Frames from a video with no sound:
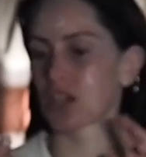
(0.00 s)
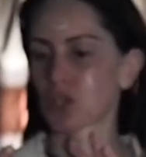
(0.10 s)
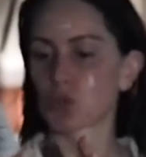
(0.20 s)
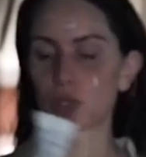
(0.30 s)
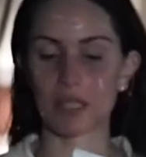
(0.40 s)

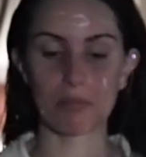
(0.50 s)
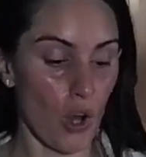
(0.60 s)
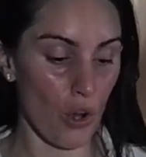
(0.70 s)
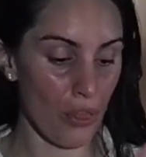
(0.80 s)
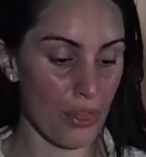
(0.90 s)
Cream.
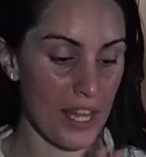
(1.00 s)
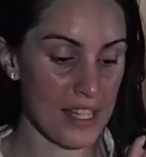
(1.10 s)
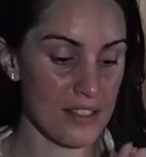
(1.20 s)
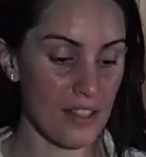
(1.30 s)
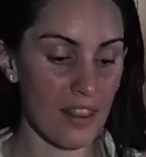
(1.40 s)
On
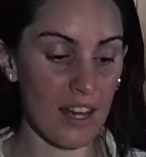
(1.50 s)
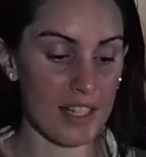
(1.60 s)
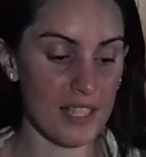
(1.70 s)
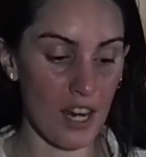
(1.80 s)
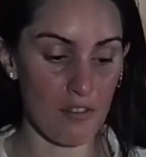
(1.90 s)
days
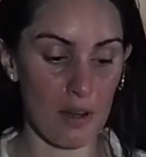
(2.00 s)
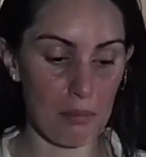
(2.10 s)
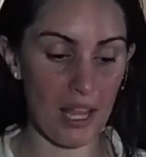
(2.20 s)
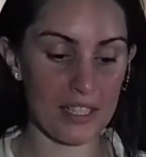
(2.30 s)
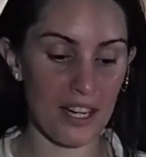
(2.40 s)
that I've
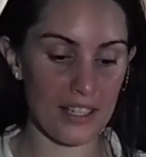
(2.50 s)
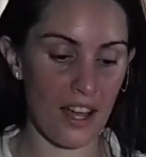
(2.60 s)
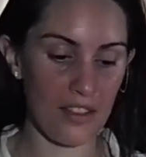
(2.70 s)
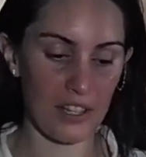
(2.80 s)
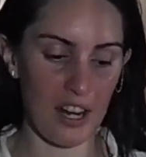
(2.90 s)
applied that
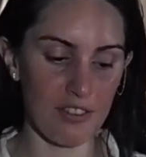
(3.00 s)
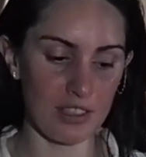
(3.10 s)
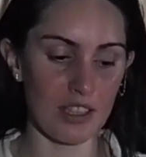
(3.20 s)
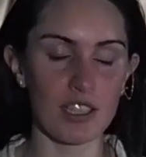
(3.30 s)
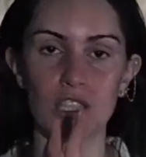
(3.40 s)
other
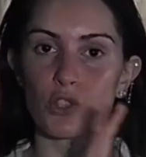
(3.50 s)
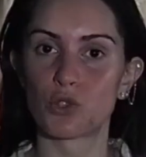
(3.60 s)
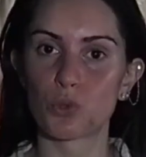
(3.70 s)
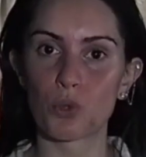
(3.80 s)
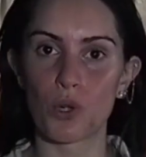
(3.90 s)
Effaclar
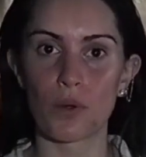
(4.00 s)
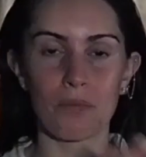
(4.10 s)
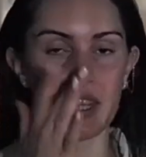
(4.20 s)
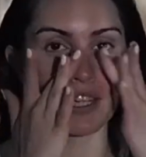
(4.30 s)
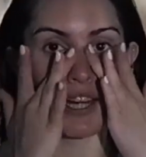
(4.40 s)
Duo
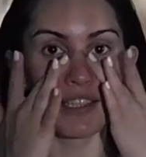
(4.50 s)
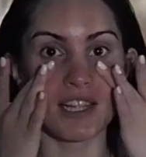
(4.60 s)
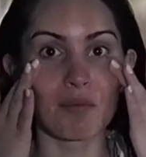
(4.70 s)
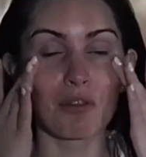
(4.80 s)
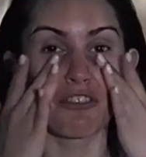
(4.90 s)
like
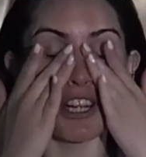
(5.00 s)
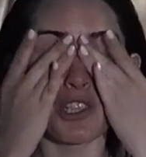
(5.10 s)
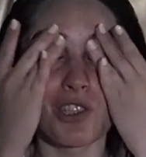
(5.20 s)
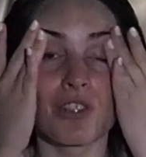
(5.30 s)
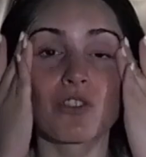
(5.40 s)

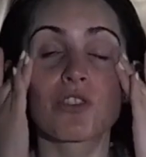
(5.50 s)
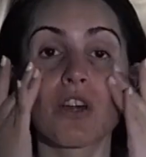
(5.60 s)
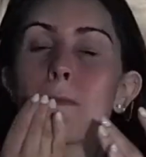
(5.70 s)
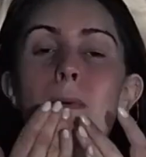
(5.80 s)
anti-imperfections,